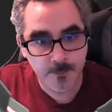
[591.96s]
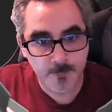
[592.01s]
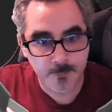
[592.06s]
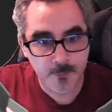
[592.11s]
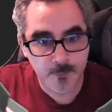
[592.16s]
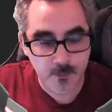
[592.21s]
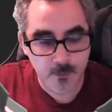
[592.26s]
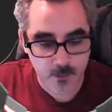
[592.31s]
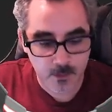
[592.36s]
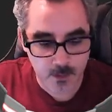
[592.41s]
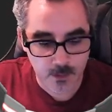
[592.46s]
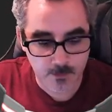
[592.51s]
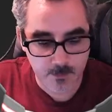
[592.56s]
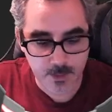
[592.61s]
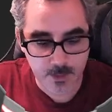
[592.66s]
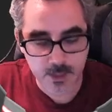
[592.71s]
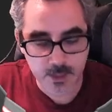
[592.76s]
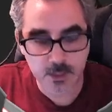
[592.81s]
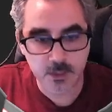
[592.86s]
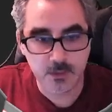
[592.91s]
I might need
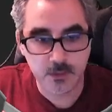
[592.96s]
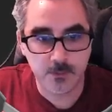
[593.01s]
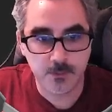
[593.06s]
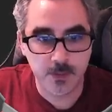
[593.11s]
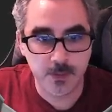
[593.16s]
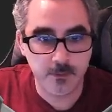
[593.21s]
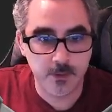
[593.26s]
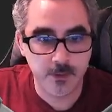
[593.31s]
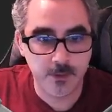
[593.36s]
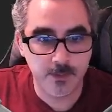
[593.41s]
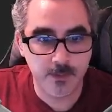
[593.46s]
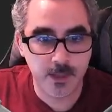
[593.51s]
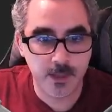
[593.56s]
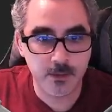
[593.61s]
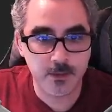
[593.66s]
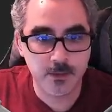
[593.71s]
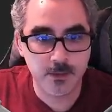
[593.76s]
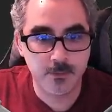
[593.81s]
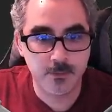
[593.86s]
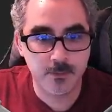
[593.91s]
to play with the values, but